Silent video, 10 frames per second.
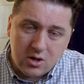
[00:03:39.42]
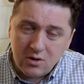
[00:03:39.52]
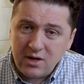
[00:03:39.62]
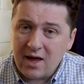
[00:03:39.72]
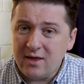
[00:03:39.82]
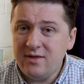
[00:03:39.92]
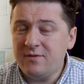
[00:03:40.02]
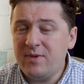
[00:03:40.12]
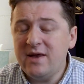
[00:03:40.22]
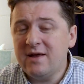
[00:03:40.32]

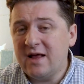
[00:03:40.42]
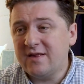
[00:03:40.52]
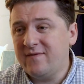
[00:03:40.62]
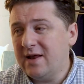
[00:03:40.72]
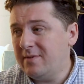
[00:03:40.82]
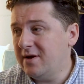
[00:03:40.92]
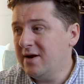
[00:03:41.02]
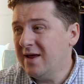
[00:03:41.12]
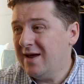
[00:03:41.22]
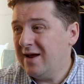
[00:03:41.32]
There's plenty of glass
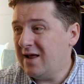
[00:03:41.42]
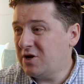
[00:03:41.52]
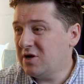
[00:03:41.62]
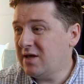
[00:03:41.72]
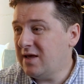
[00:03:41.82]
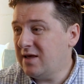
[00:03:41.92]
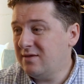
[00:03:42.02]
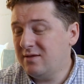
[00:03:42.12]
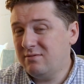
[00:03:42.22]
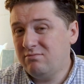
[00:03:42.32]
available, and
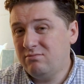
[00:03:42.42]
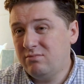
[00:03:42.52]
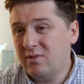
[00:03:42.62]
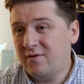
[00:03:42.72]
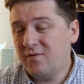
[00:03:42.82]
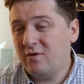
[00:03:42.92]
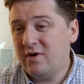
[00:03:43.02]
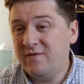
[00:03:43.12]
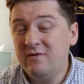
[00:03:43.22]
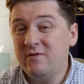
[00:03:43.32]
actually, as
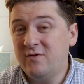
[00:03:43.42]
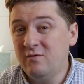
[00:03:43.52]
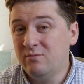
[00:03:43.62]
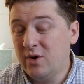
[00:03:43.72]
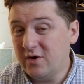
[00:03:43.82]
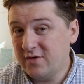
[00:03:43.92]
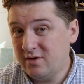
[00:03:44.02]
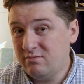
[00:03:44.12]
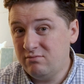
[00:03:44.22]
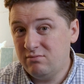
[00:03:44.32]
far as if you're a zoom person,